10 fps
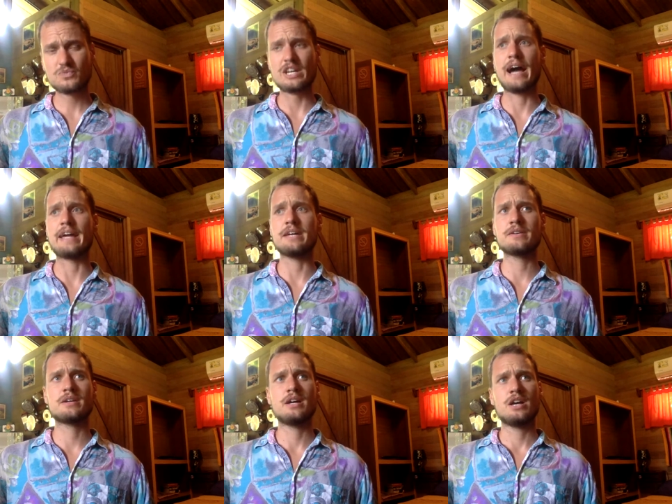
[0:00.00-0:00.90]
i
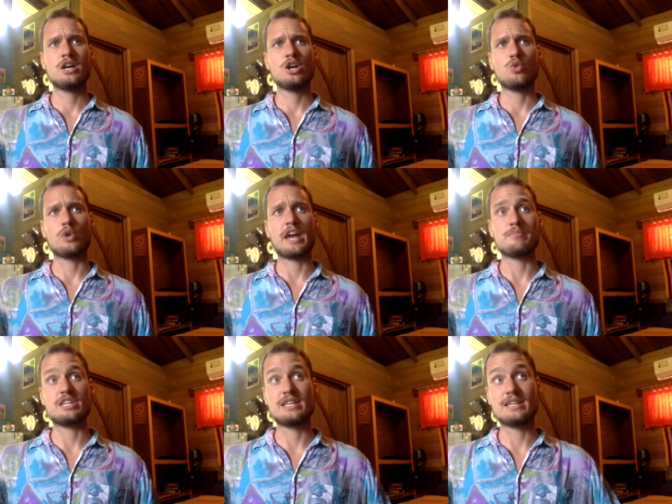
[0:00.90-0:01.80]
when i'm
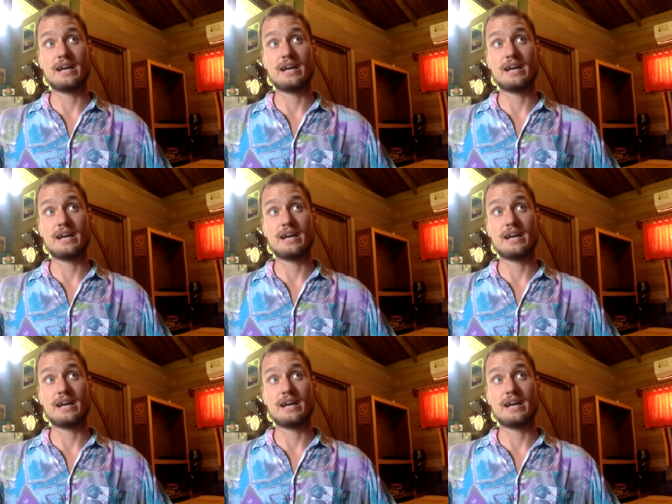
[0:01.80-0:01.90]
in